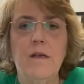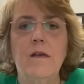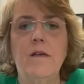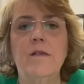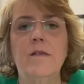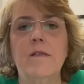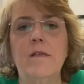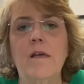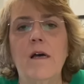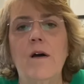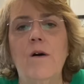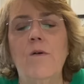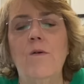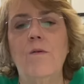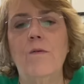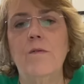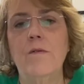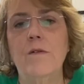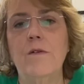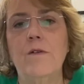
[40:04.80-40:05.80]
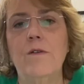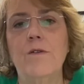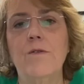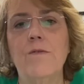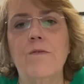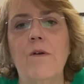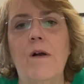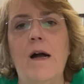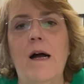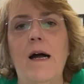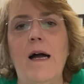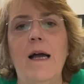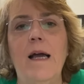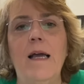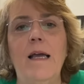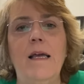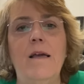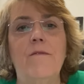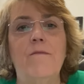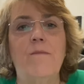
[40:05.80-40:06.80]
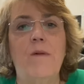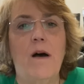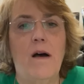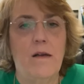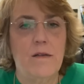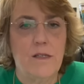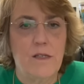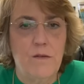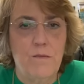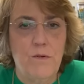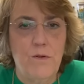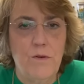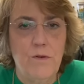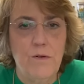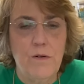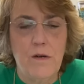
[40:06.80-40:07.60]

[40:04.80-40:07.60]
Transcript: So try, if possible,